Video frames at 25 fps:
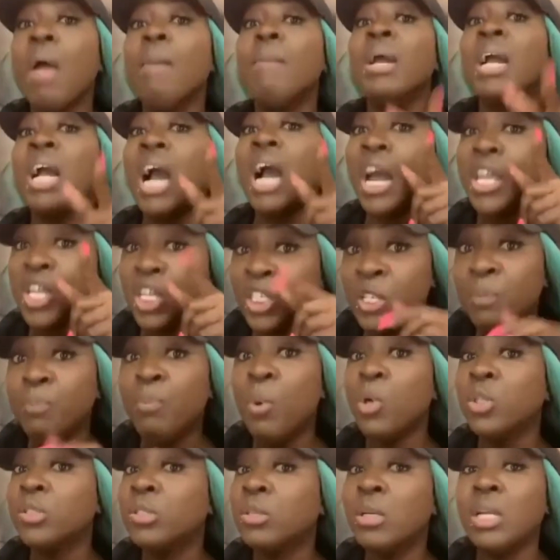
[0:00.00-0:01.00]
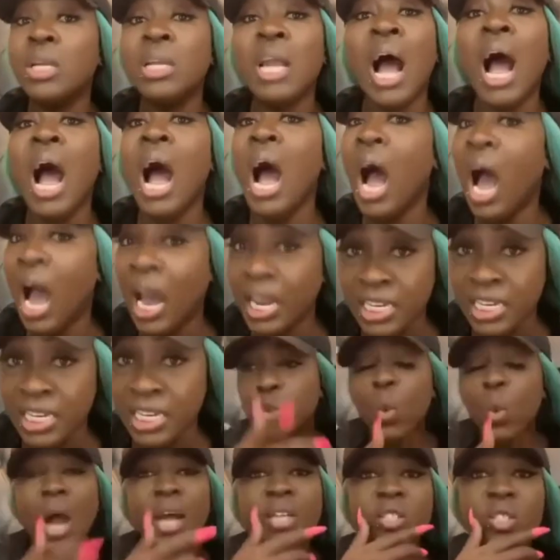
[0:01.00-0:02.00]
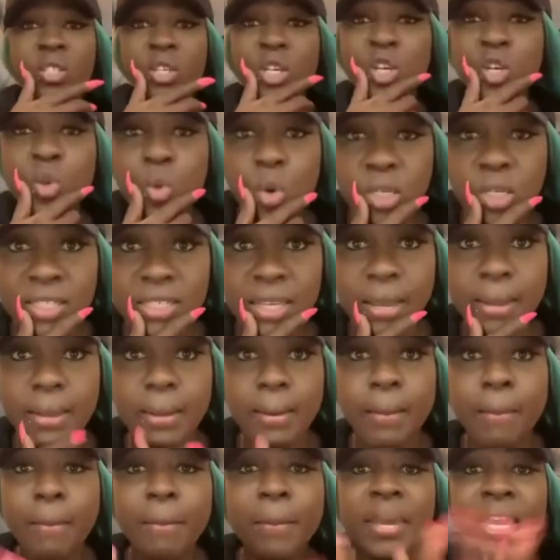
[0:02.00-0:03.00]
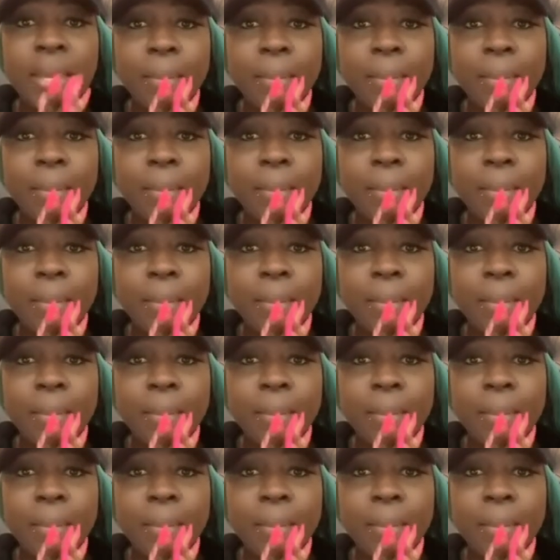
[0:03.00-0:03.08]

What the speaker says: Because you're supposed to did on. Just want to know say,